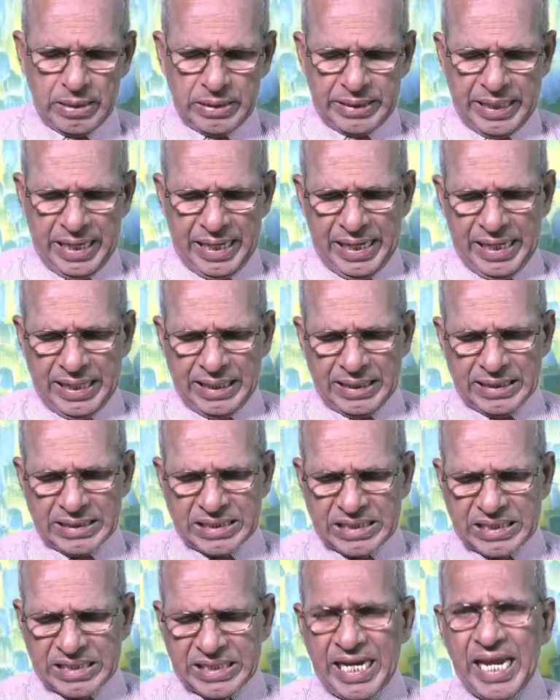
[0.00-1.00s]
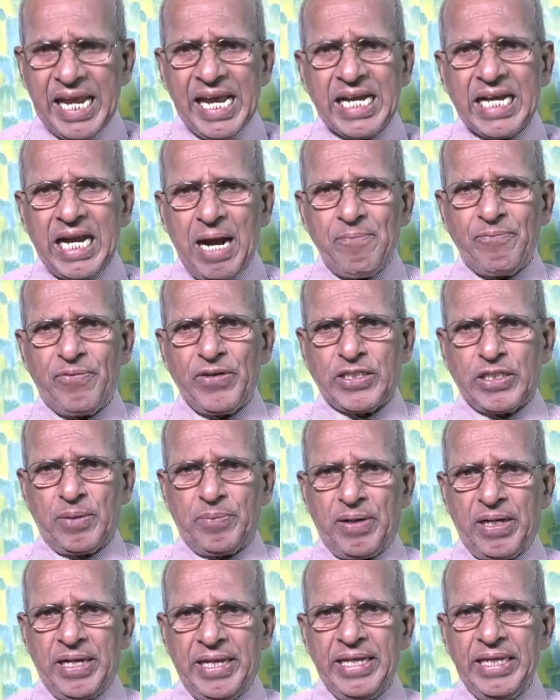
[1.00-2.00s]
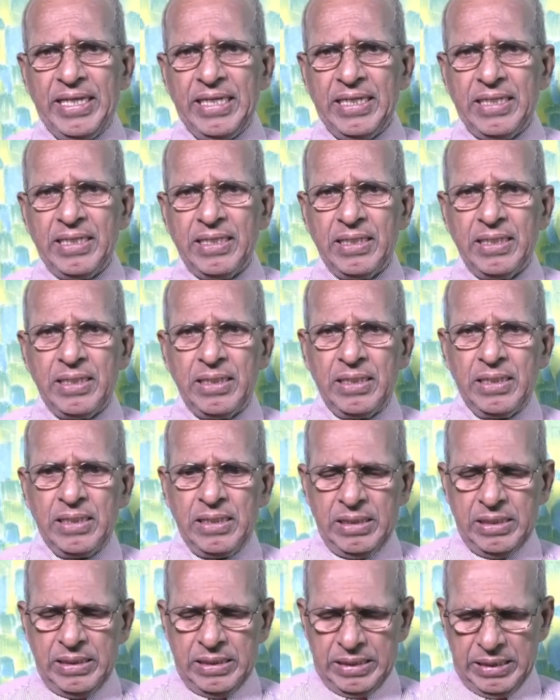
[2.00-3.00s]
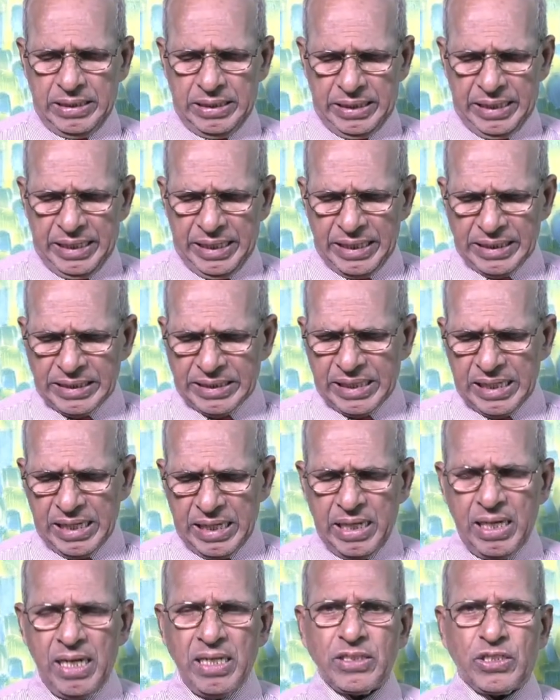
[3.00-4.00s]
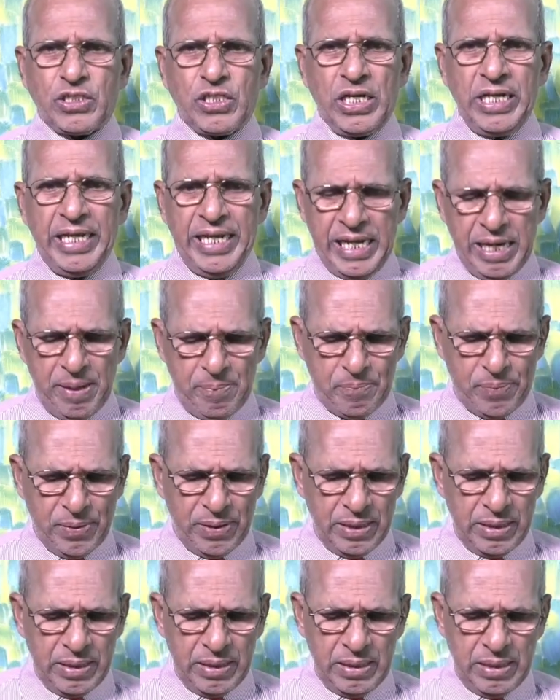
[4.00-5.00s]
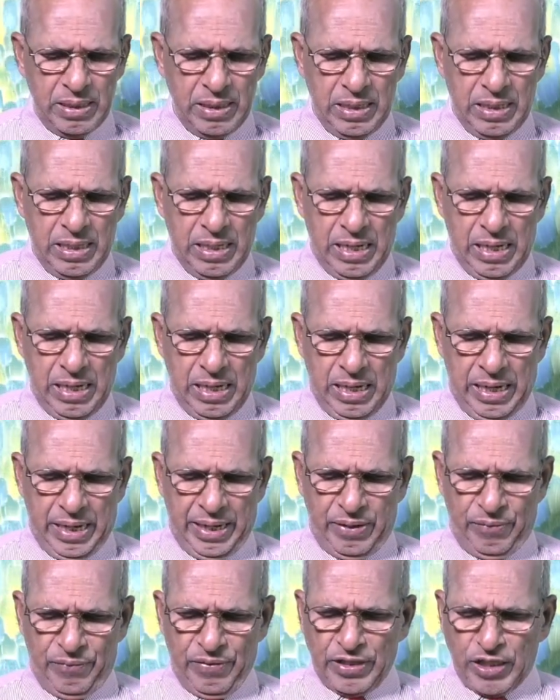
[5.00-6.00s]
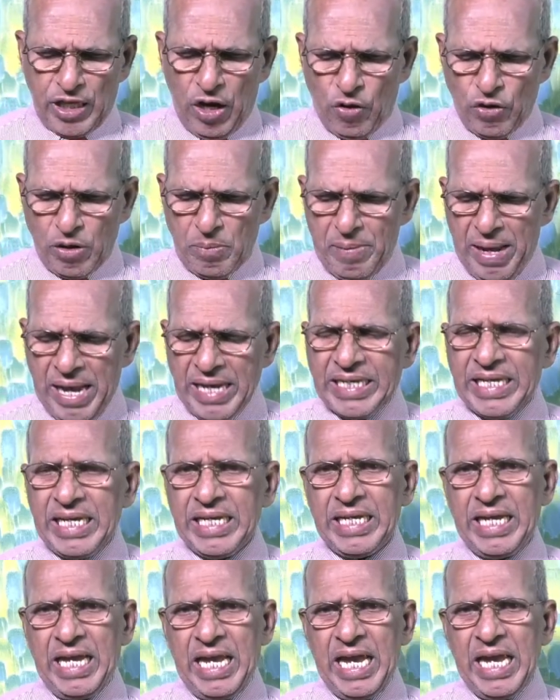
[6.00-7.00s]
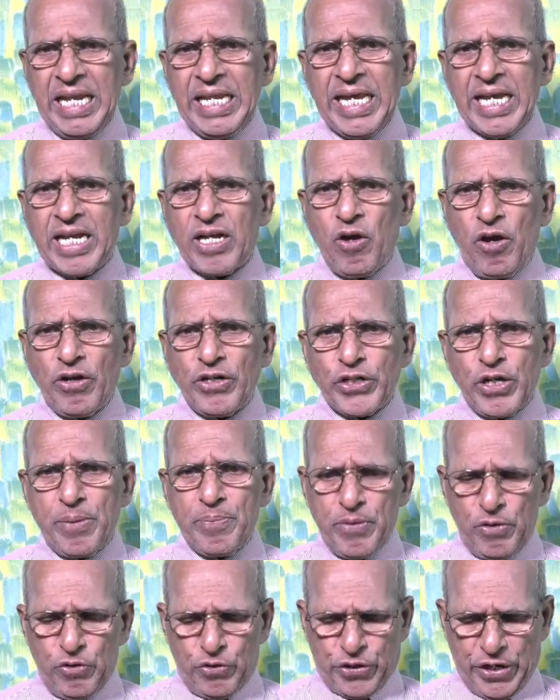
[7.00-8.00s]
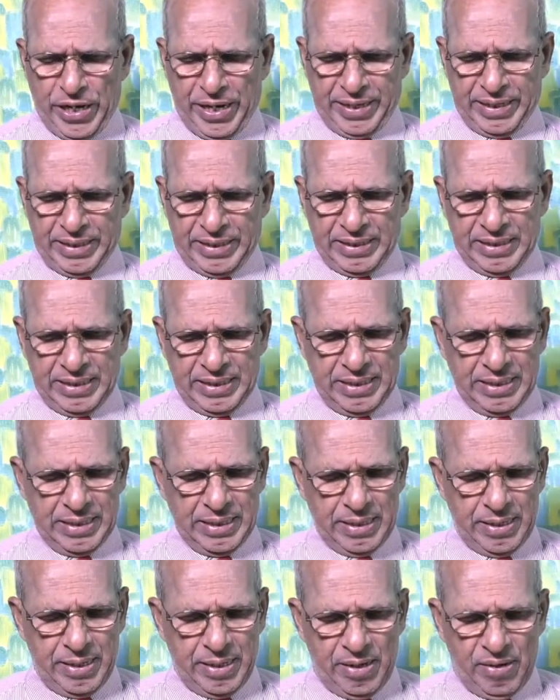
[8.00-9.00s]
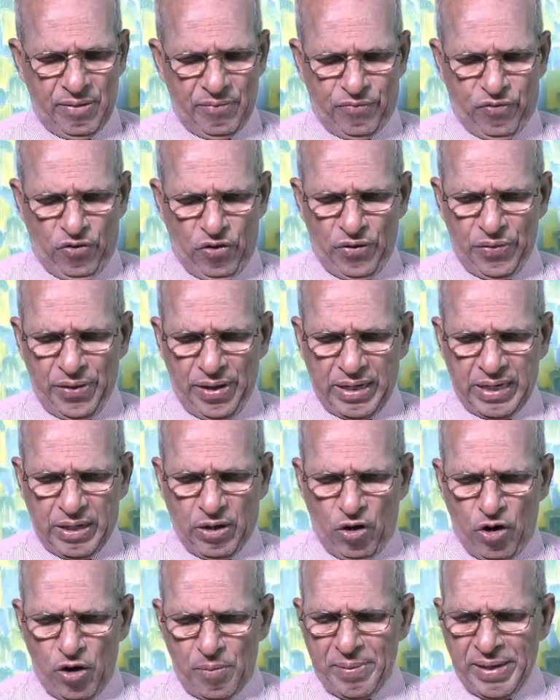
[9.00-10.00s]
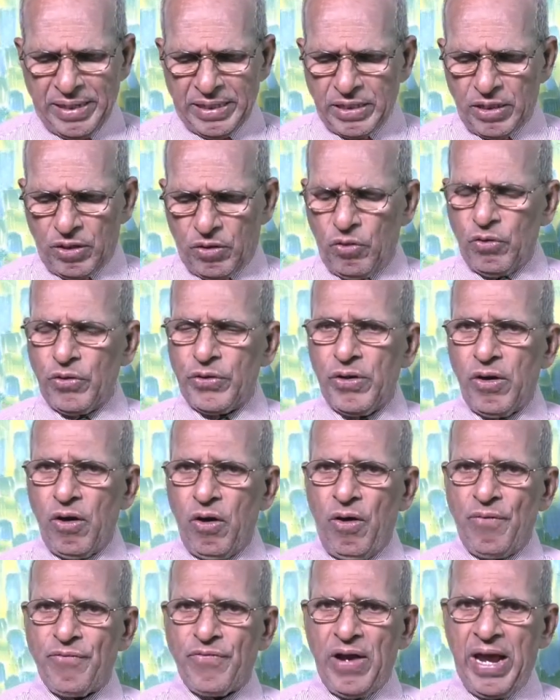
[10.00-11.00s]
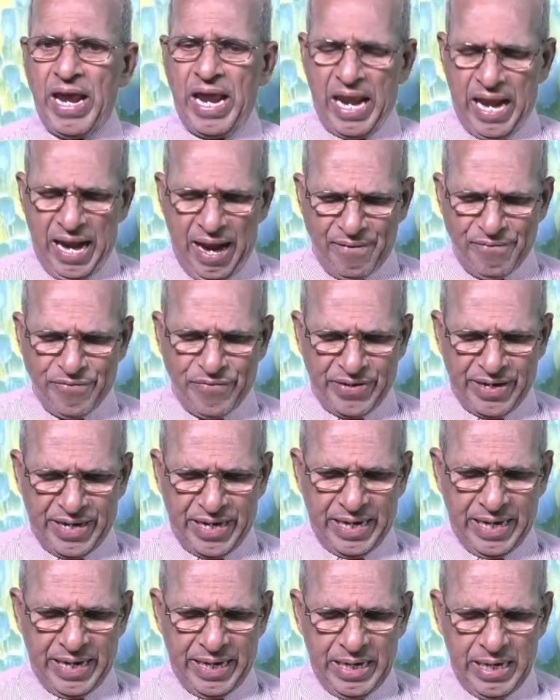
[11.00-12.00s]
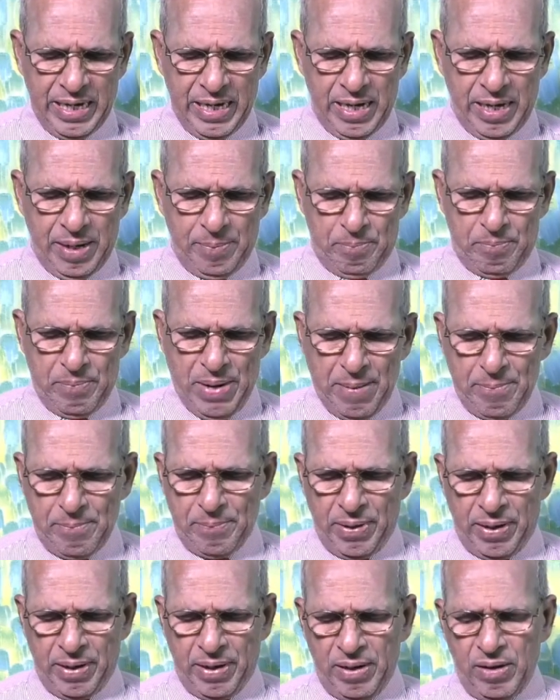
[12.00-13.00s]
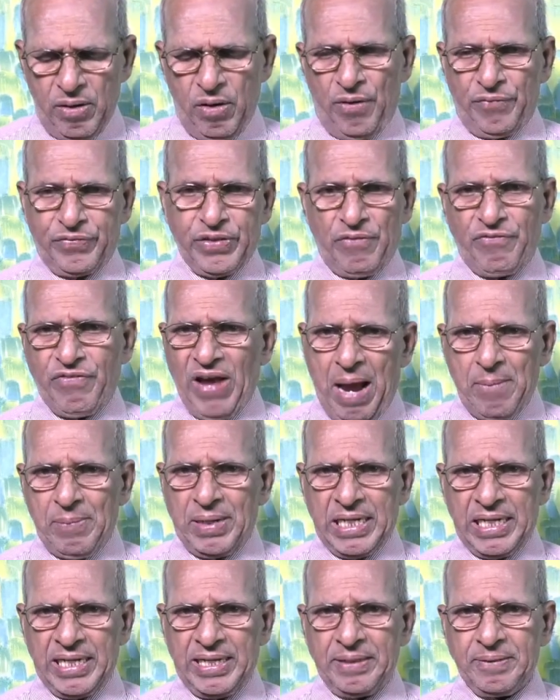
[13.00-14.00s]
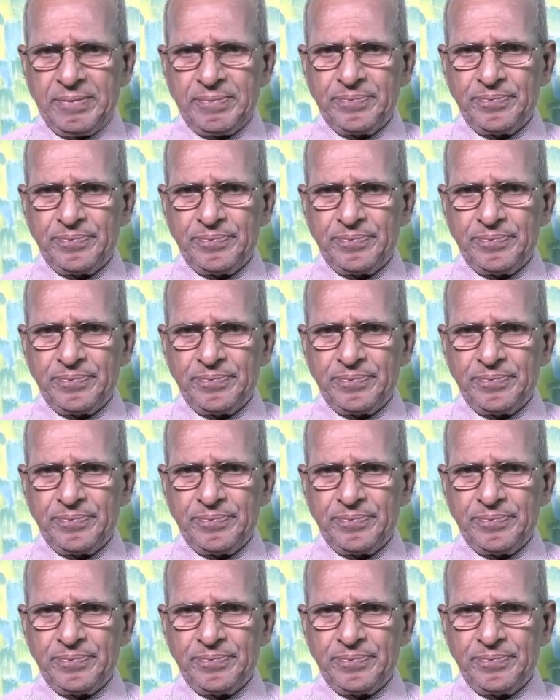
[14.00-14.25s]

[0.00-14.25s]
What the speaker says: They stay comfortably, eat, sleep, and without making any contribution for the common good of every member of the family.